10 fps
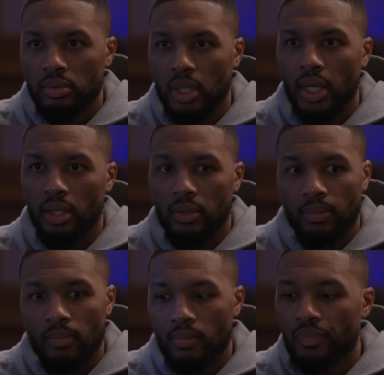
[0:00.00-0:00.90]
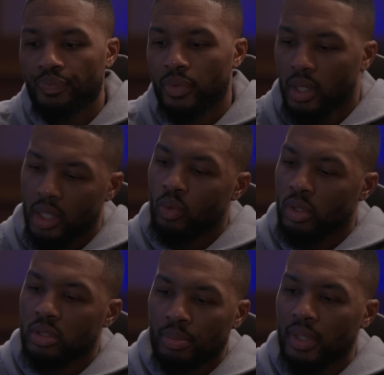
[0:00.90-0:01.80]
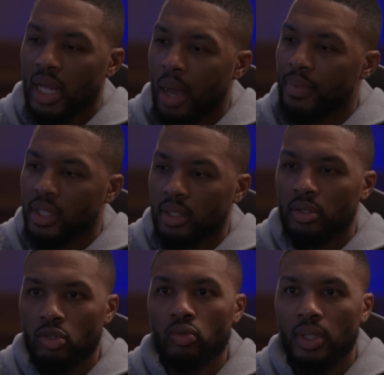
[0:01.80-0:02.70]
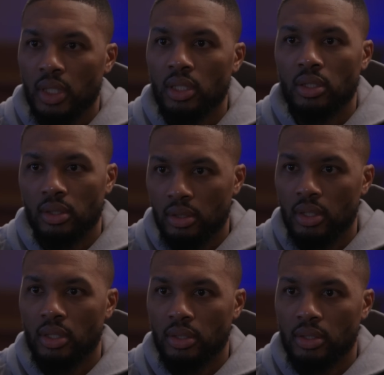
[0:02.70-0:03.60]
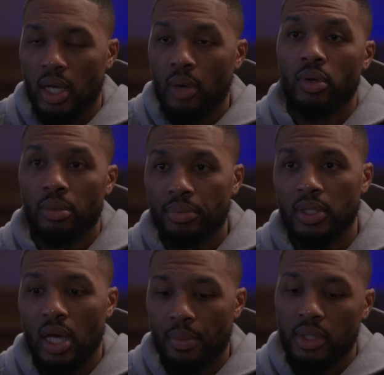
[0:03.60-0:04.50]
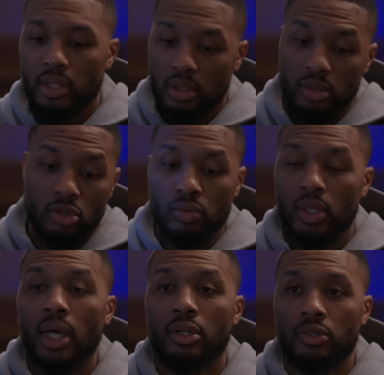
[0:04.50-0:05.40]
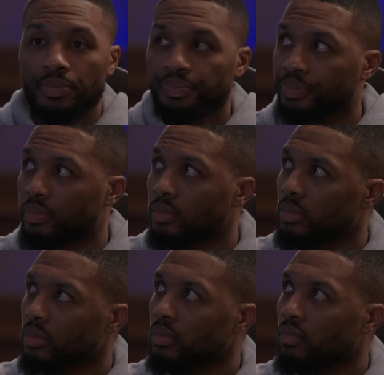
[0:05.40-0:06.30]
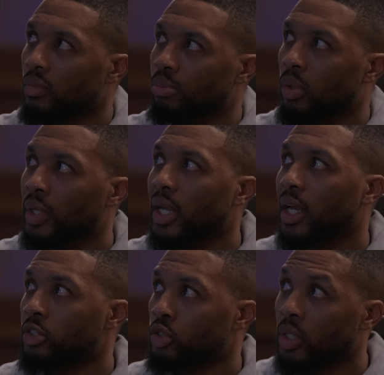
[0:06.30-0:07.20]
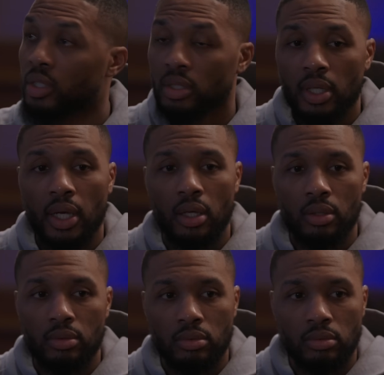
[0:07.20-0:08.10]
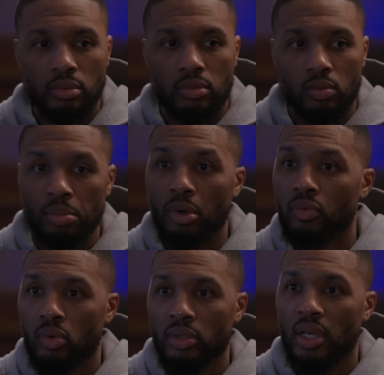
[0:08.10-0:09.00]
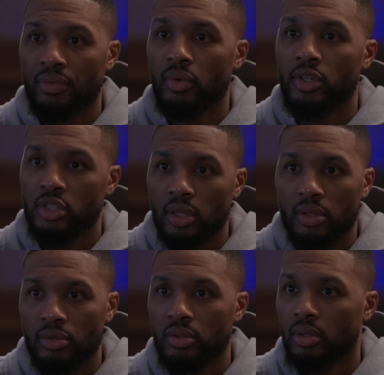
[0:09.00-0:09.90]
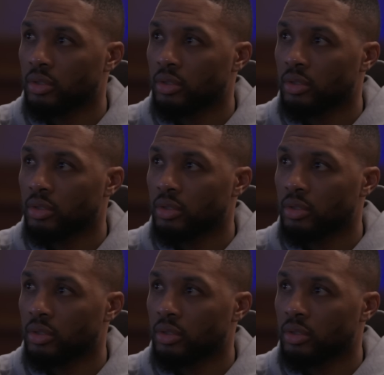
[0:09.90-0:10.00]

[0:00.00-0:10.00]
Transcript: Like he wants to be dominant and do what he does. I want to be dominant and do what I do. But we got to trust that we both want that for each other, you know?